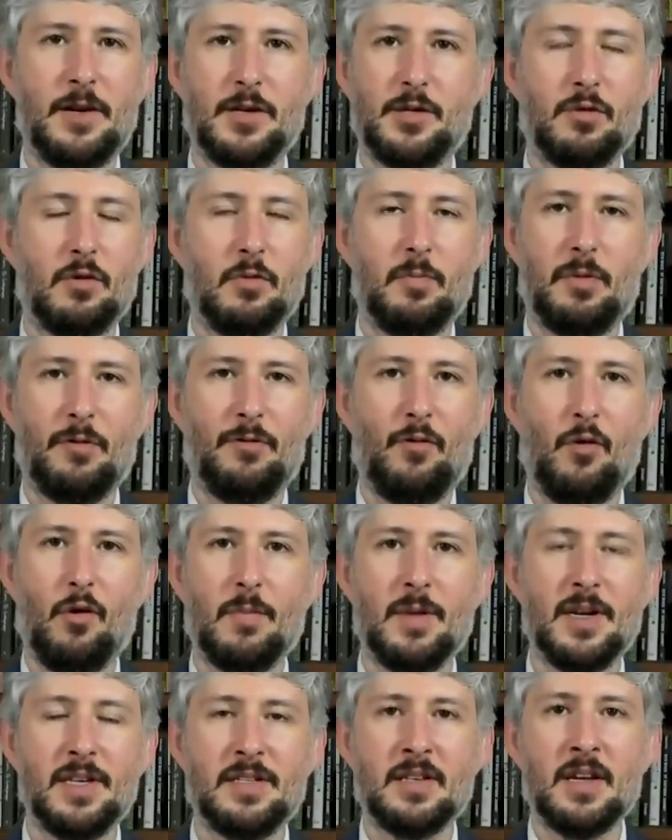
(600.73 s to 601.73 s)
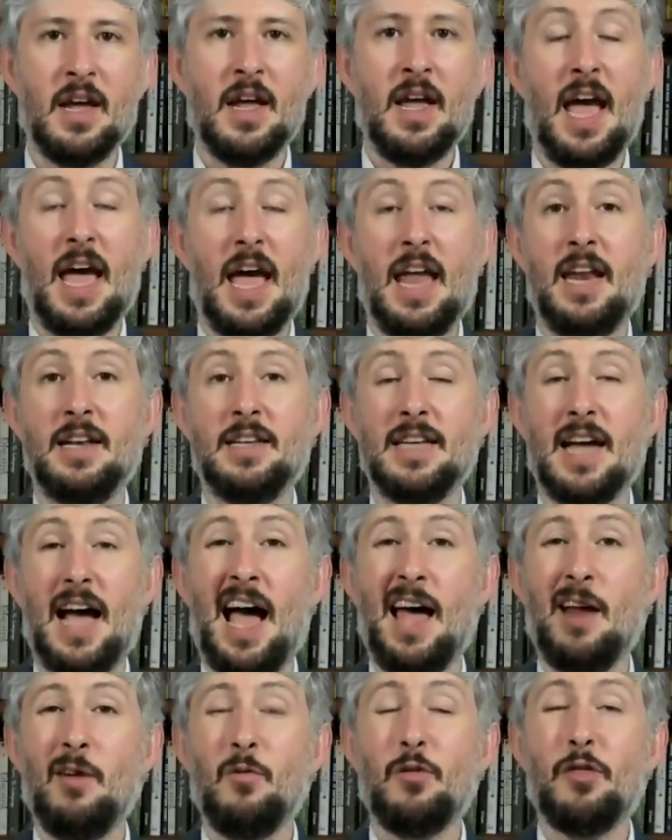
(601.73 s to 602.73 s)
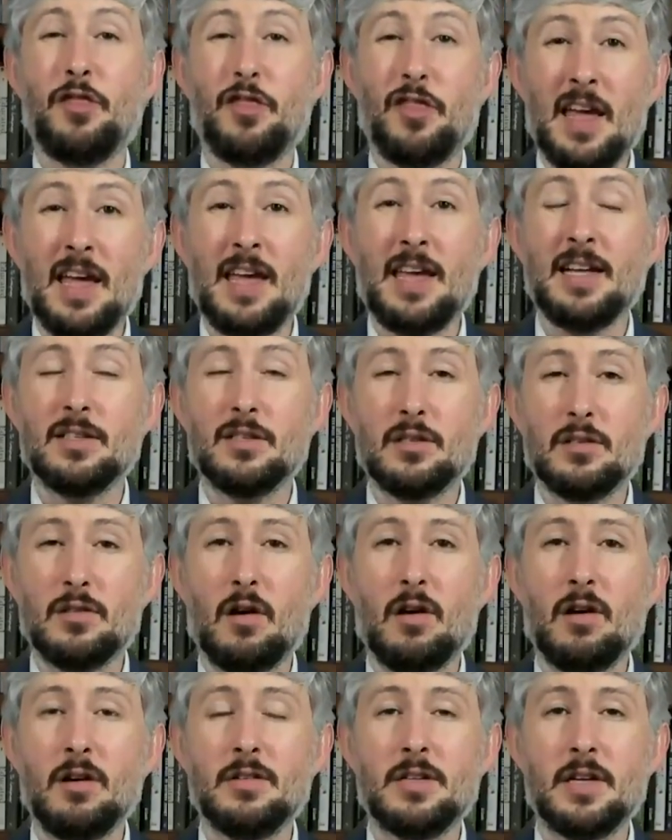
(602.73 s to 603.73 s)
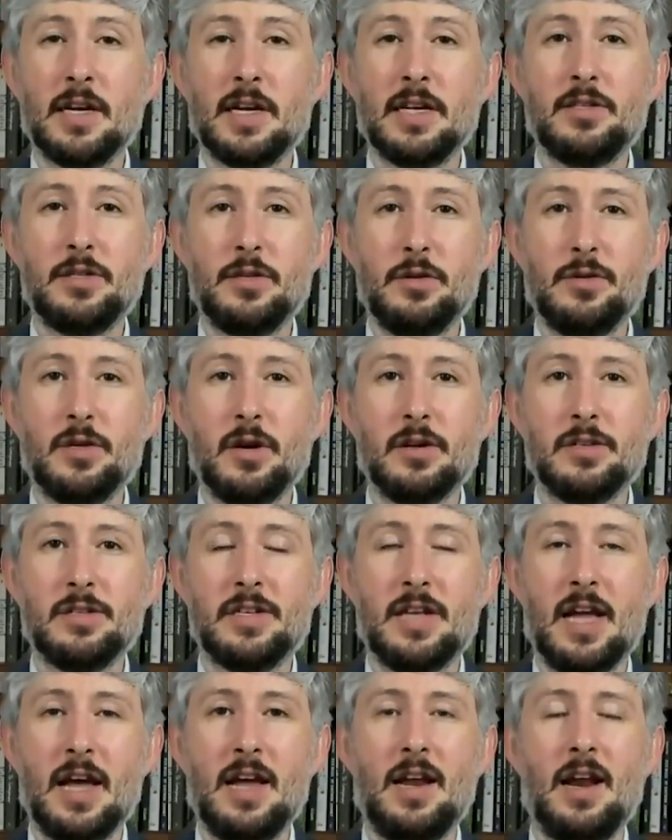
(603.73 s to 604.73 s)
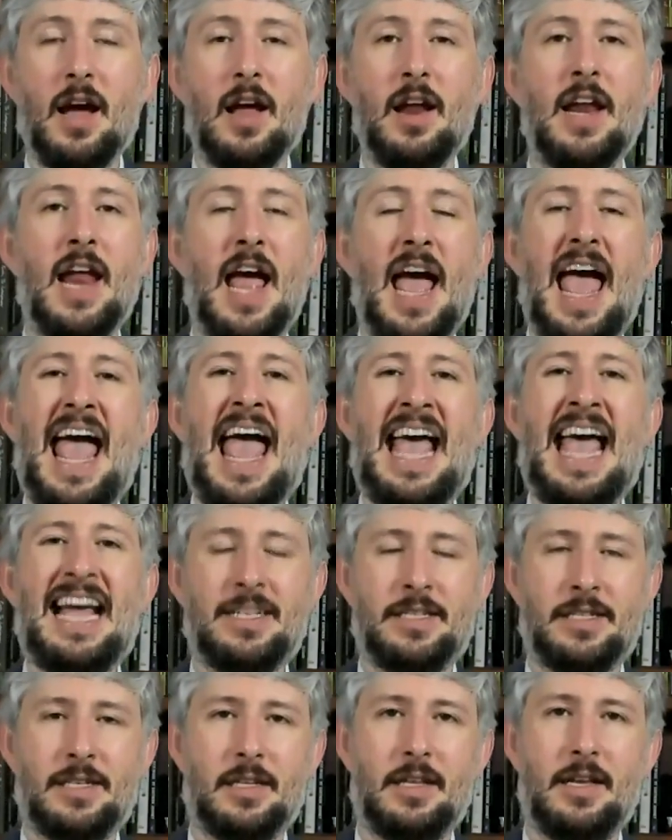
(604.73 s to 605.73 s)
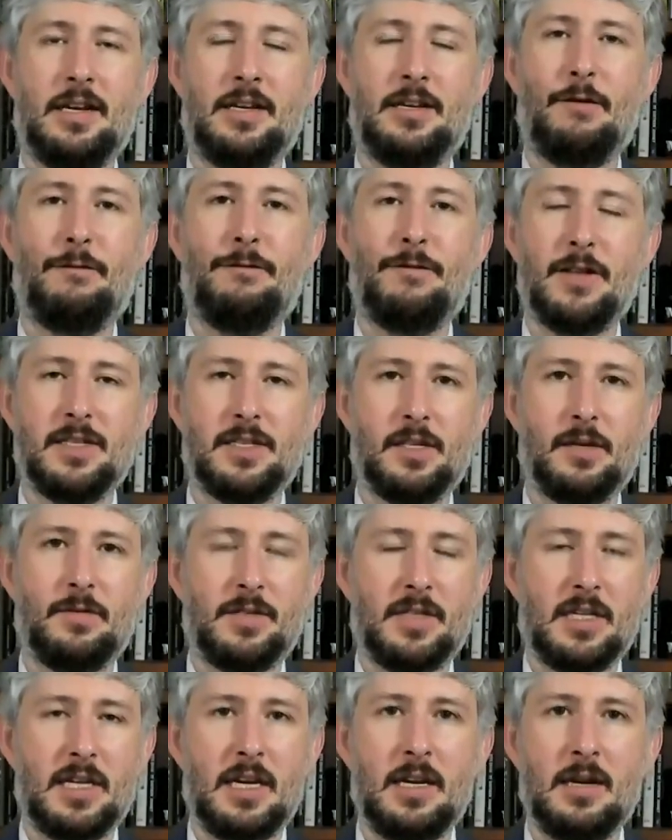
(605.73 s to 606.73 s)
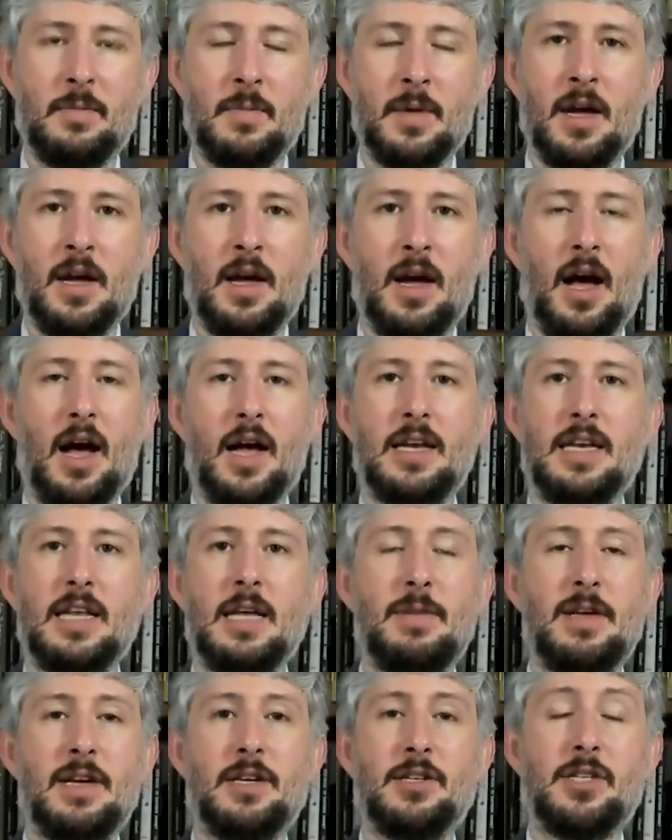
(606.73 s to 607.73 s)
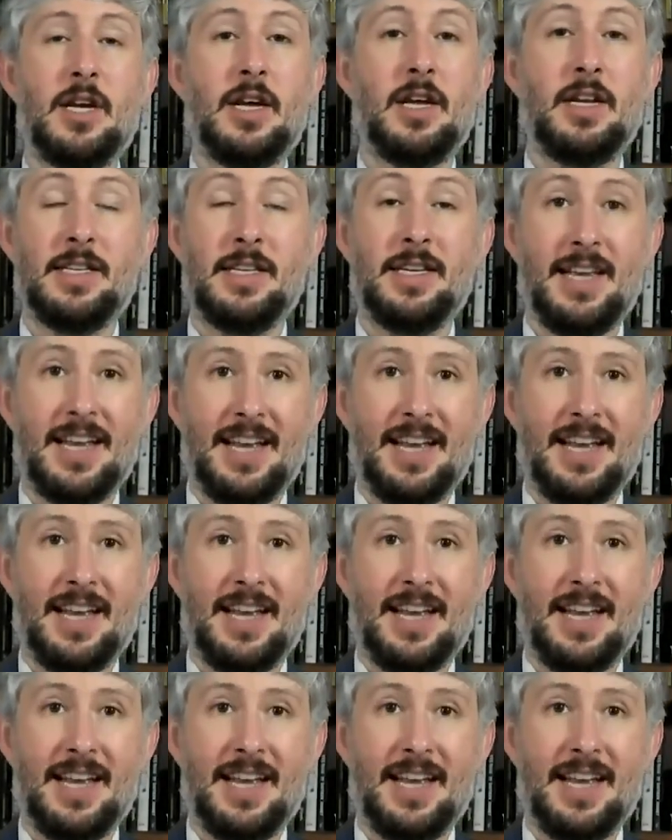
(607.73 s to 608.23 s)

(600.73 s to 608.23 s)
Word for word: individual performance. And I don't think it starts against Utah State, an excellent defensive team. Nemish